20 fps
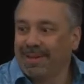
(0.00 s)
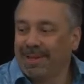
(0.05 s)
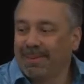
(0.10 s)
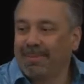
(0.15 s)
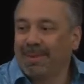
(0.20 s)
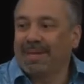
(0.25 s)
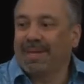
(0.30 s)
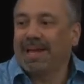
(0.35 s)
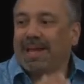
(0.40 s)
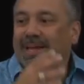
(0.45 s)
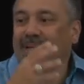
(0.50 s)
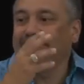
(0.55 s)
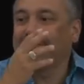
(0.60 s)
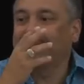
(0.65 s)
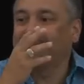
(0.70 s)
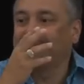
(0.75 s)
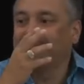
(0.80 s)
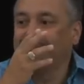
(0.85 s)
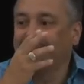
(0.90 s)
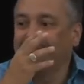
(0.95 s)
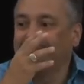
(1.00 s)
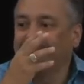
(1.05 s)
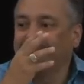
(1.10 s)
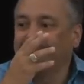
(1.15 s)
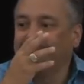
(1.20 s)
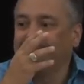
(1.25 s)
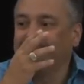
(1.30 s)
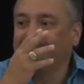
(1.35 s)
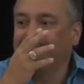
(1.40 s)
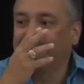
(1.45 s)
Because
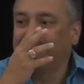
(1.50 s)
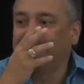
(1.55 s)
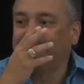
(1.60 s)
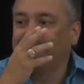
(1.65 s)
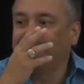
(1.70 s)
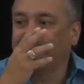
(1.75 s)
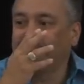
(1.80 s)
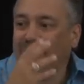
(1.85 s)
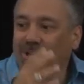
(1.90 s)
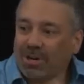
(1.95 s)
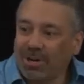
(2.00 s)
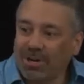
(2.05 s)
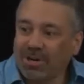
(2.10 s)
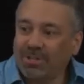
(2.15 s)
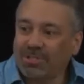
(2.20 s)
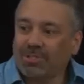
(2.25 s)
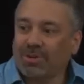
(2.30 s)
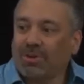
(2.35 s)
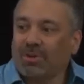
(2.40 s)
the church